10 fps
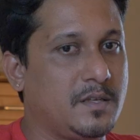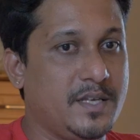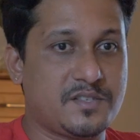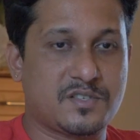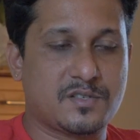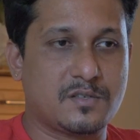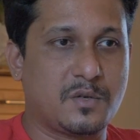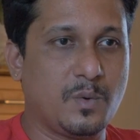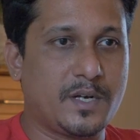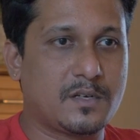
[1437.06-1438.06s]
Yes,
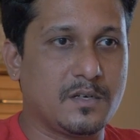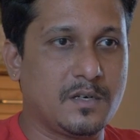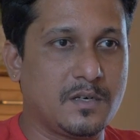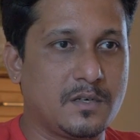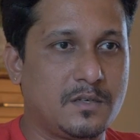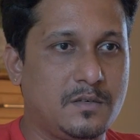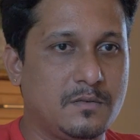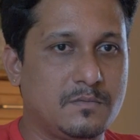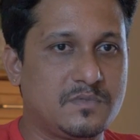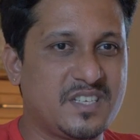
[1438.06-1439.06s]
do it.
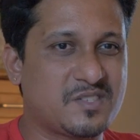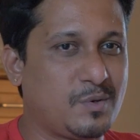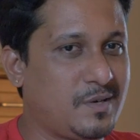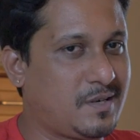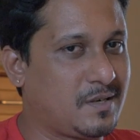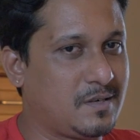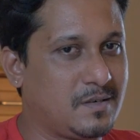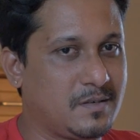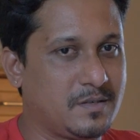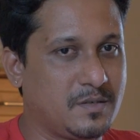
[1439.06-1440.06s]
Just don't,
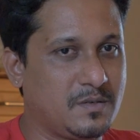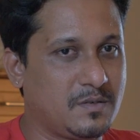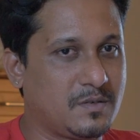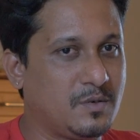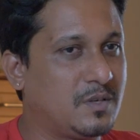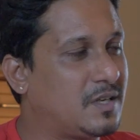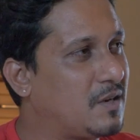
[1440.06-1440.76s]
Google